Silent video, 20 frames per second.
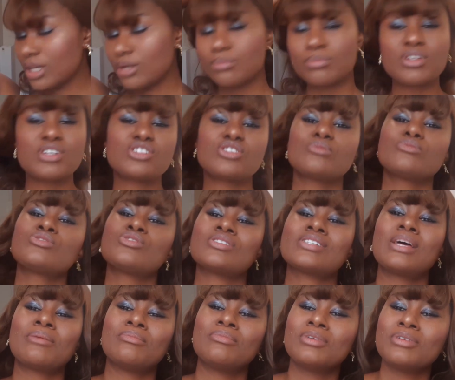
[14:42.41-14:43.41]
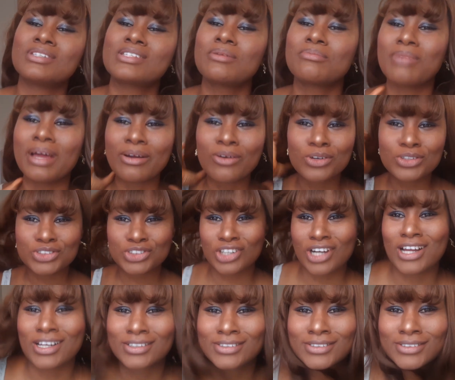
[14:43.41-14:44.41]
Please, you should send my
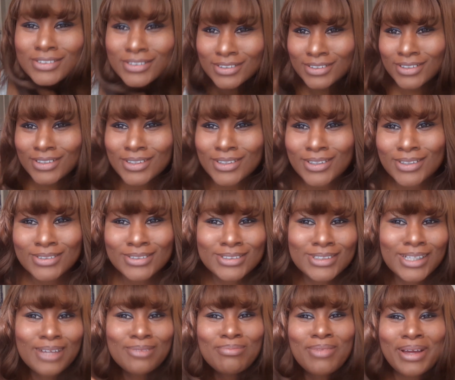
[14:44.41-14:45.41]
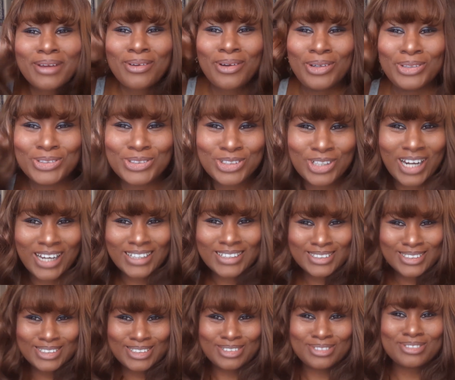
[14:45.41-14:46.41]
contract. Send my contract.